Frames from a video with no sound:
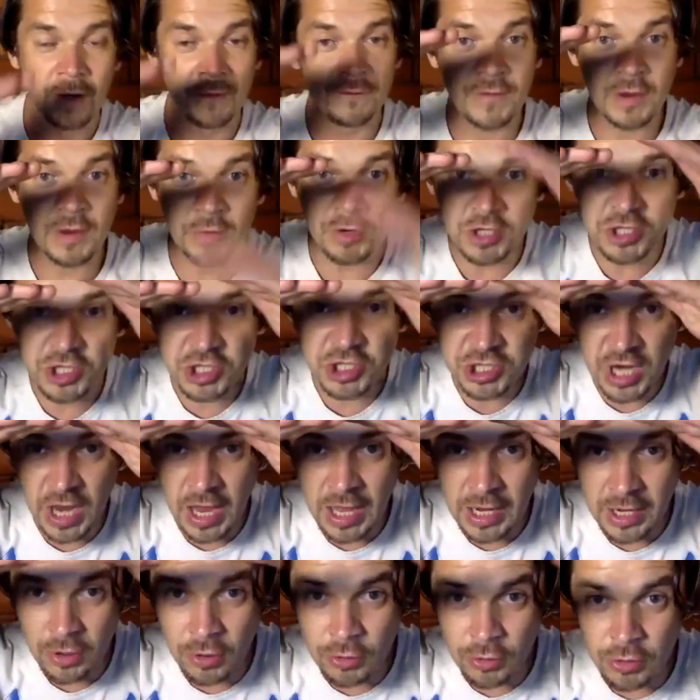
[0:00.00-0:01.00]
Very
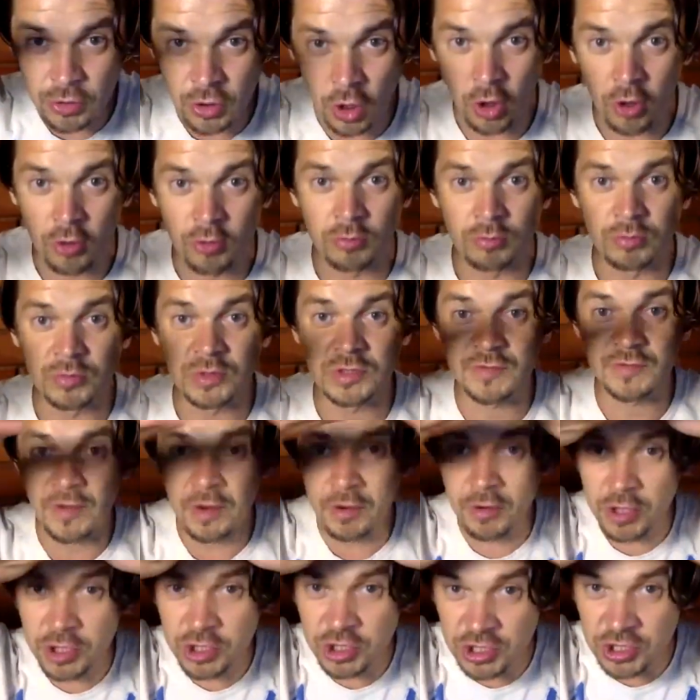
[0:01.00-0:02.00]
shallow domes,
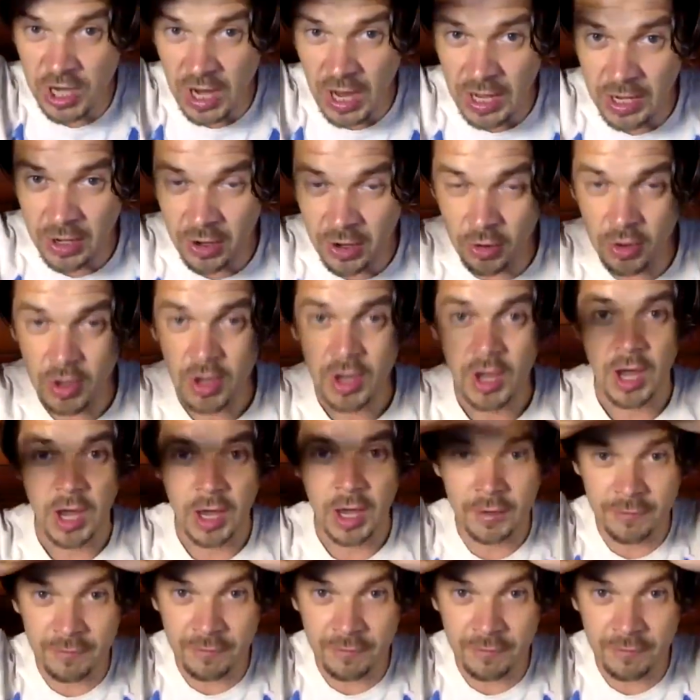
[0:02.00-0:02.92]
very shallow and